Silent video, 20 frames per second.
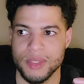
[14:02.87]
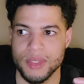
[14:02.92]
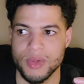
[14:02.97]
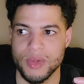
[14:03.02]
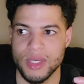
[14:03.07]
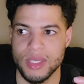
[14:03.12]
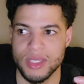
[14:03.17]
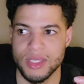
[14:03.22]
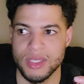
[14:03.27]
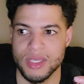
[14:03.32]

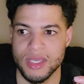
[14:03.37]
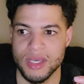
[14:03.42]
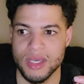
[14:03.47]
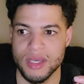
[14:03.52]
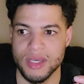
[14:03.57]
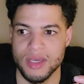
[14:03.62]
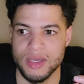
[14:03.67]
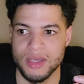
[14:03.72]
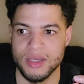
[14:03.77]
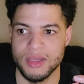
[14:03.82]
doing
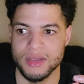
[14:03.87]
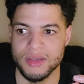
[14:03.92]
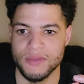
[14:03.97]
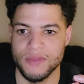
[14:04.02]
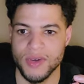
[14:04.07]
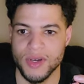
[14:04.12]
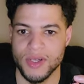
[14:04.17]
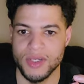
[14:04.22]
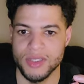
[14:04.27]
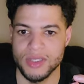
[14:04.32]
the
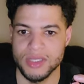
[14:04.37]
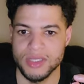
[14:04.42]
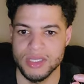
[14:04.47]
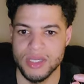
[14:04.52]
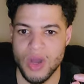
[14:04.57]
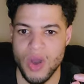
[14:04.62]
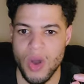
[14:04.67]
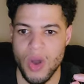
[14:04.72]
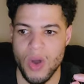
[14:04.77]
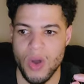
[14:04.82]
first
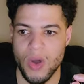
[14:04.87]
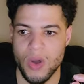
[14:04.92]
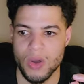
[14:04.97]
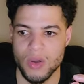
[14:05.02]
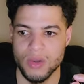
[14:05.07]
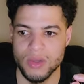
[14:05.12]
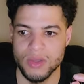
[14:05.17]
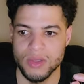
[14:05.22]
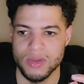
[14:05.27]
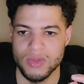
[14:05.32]

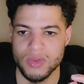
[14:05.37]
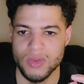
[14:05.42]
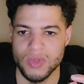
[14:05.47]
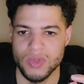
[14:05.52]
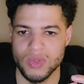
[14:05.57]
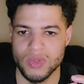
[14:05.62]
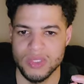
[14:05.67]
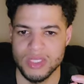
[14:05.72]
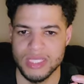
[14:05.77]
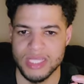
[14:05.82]
call
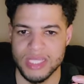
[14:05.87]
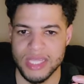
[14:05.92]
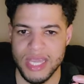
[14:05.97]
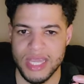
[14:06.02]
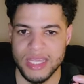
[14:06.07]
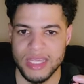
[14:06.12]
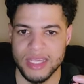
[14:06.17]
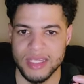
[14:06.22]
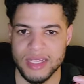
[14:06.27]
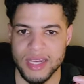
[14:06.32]
which was in
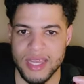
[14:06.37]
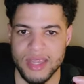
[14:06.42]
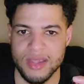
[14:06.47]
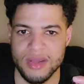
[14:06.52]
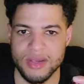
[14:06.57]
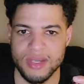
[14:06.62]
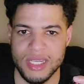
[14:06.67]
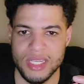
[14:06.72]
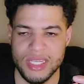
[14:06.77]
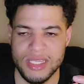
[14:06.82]
like
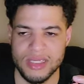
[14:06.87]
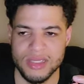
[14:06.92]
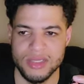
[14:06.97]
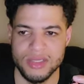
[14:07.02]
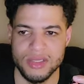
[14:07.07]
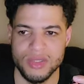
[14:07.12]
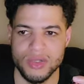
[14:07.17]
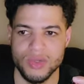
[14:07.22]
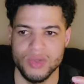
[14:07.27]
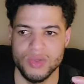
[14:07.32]
another
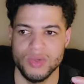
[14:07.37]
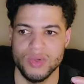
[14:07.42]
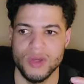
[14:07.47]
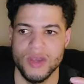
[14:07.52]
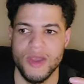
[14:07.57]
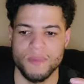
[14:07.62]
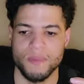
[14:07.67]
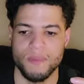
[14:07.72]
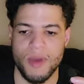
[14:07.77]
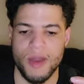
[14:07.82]
niche to
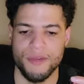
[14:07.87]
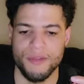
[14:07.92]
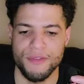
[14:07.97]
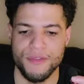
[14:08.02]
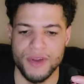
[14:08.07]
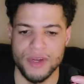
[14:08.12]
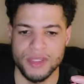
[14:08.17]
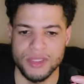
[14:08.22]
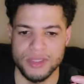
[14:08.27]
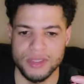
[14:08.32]
my
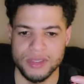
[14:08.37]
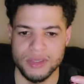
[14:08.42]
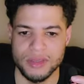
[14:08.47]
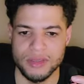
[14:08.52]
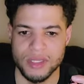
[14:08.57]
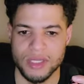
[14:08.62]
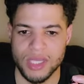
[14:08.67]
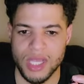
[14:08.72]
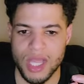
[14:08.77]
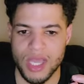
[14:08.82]
first
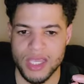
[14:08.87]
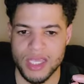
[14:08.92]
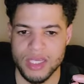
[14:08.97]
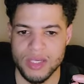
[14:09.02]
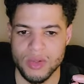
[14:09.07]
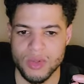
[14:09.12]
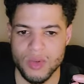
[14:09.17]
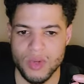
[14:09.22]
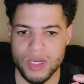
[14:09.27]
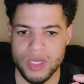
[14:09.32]

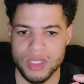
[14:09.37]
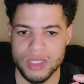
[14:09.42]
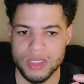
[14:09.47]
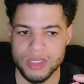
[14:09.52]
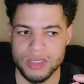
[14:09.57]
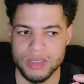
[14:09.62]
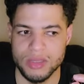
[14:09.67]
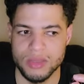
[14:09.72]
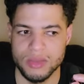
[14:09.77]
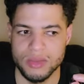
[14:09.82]
client
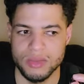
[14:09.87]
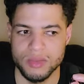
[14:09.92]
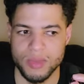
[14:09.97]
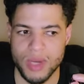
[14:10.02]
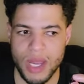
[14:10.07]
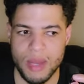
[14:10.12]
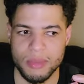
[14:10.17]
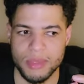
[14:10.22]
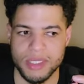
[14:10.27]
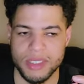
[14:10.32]
was
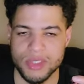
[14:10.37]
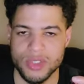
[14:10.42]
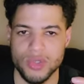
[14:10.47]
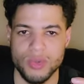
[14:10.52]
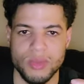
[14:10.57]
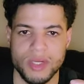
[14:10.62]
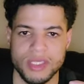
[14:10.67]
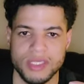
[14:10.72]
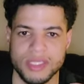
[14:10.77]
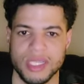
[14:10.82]
probably
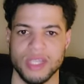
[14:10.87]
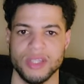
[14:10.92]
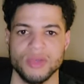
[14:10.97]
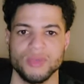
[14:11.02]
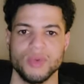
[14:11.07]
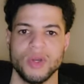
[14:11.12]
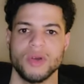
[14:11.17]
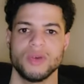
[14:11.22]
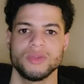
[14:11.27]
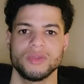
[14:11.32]
two months down
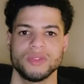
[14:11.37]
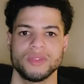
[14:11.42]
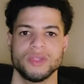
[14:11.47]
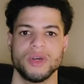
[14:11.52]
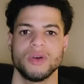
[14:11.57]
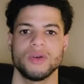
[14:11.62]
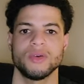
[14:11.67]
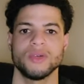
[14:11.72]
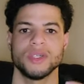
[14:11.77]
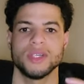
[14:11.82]
the road.
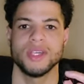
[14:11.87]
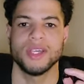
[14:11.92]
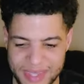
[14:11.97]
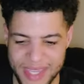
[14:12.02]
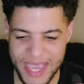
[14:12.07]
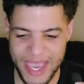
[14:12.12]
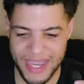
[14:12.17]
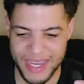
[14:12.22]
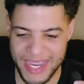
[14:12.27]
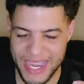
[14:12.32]
So
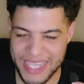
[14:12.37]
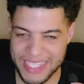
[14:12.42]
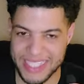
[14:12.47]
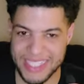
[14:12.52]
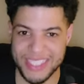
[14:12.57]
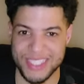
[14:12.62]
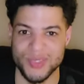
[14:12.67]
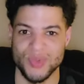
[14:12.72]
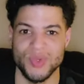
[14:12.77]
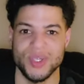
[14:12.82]
yeah, guys,
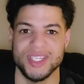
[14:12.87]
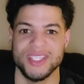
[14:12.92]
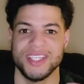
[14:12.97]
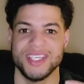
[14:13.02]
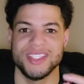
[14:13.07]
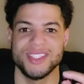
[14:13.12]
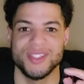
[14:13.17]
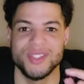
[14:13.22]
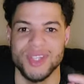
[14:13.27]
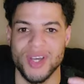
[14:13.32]
I just want to
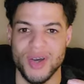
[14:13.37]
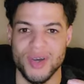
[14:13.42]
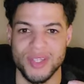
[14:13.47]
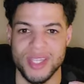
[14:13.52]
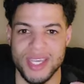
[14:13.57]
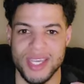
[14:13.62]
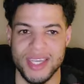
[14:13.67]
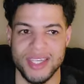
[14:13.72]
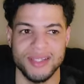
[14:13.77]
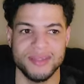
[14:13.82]
let you know
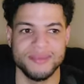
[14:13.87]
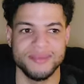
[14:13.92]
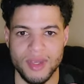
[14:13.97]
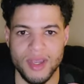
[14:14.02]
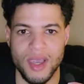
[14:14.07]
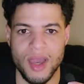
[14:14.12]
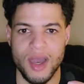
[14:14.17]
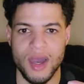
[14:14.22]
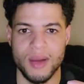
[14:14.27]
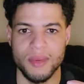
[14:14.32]
that
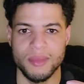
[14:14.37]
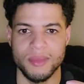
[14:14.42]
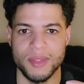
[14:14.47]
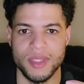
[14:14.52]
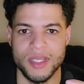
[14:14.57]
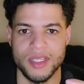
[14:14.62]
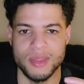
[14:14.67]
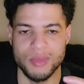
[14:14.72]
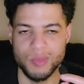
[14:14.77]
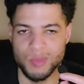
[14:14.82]
um,
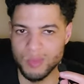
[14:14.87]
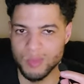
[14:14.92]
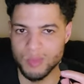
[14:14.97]
there's